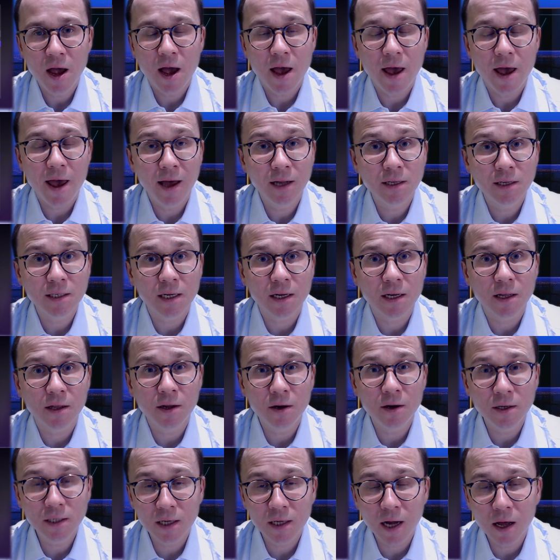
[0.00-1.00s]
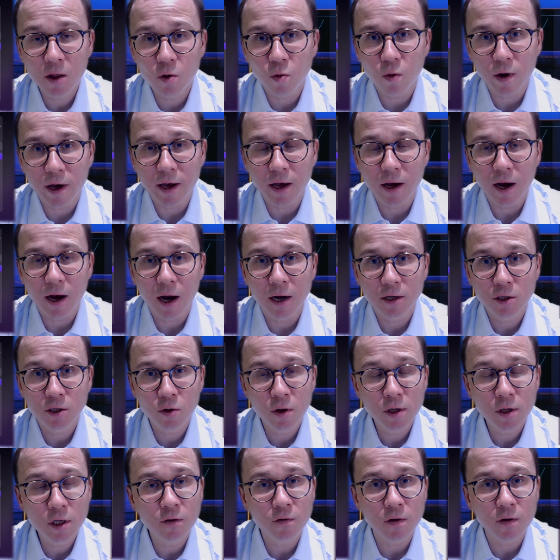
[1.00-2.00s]
And there is another way.
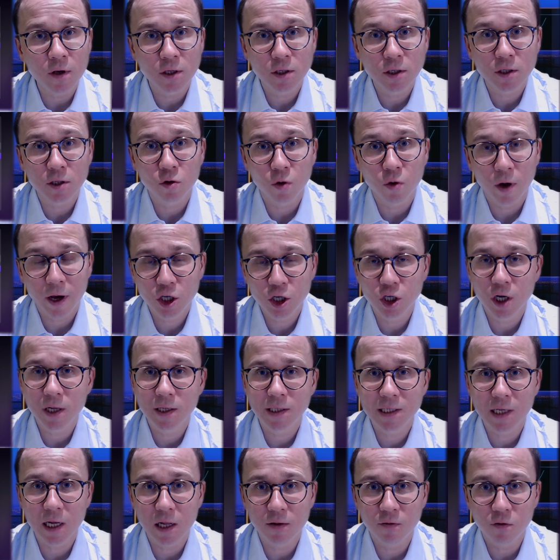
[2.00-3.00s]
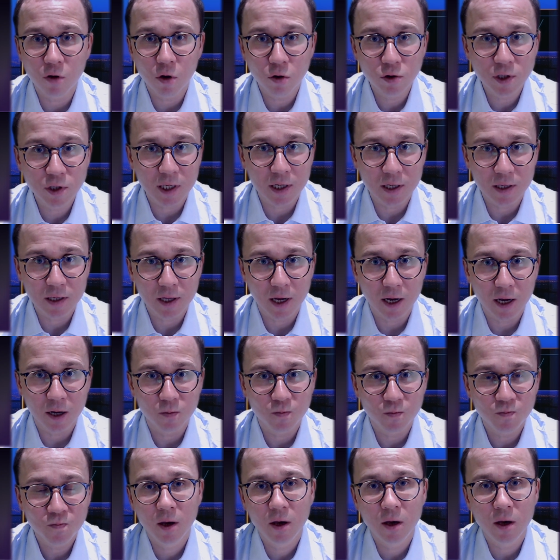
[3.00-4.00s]
Alternative is to actually self-host n8n.
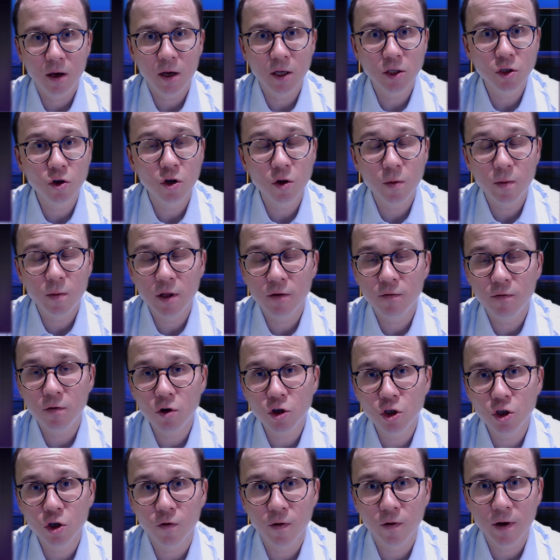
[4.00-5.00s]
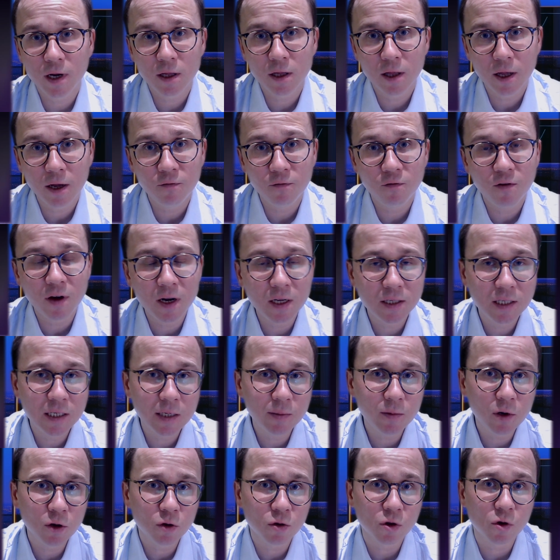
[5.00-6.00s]
It's going to be the version of n8n very
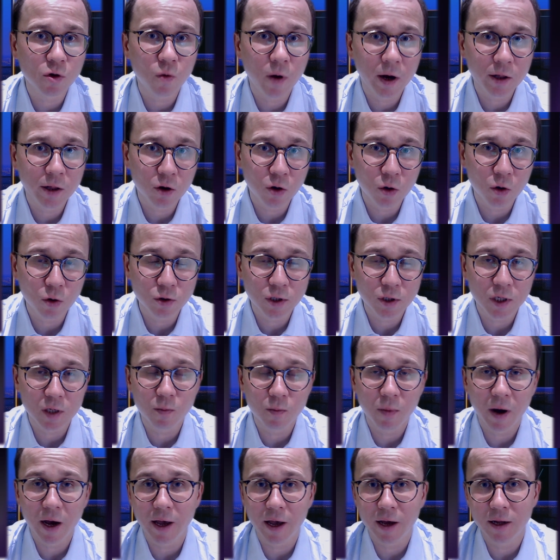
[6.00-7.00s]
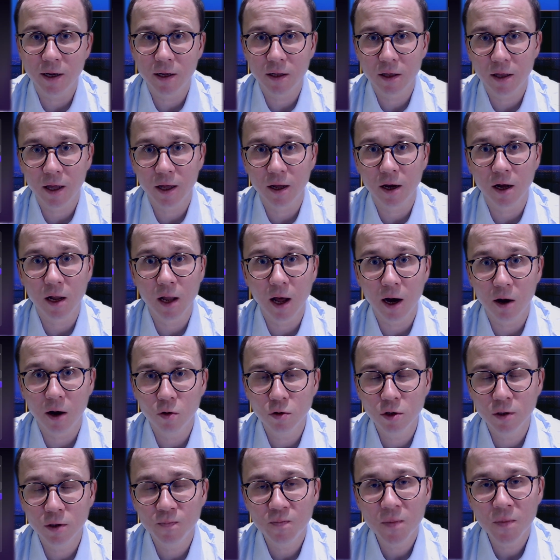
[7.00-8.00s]
similar to the one hosted by n8n
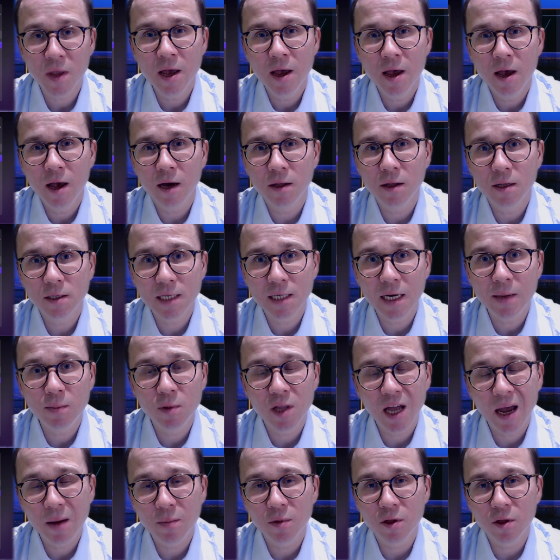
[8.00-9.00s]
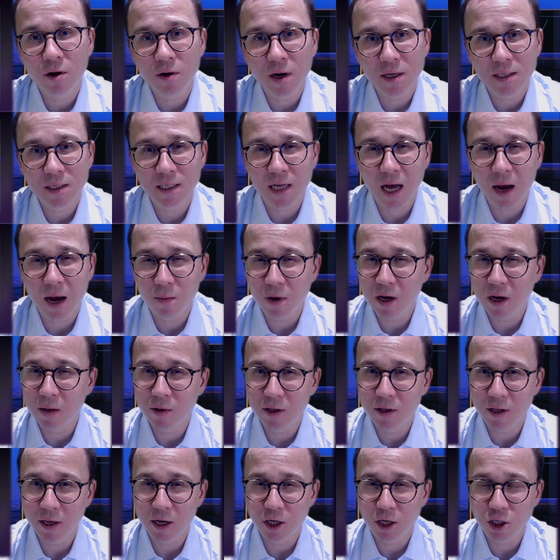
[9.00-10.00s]
Cloud. At the same time, there are some
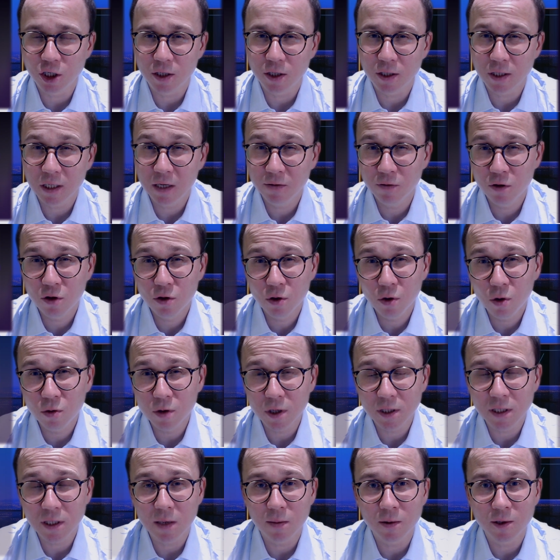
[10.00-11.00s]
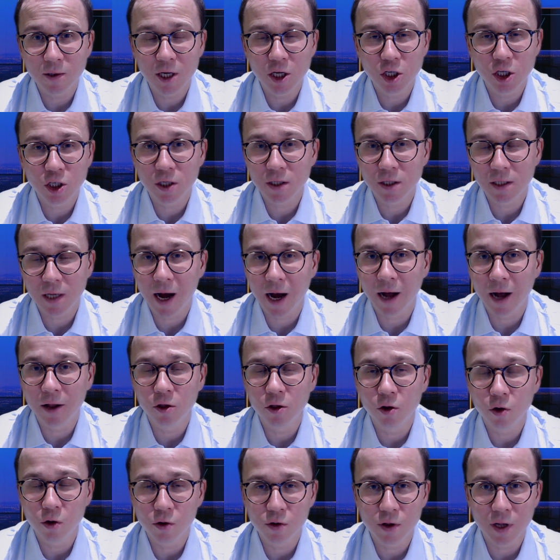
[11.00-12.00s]
limitations, even though these limitations are
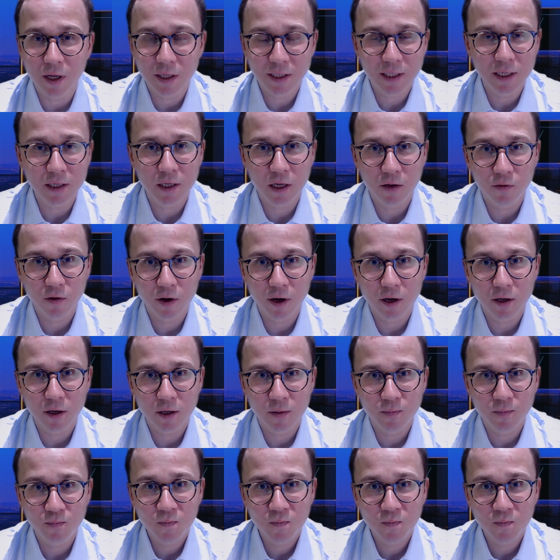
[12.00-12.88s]
not that significant.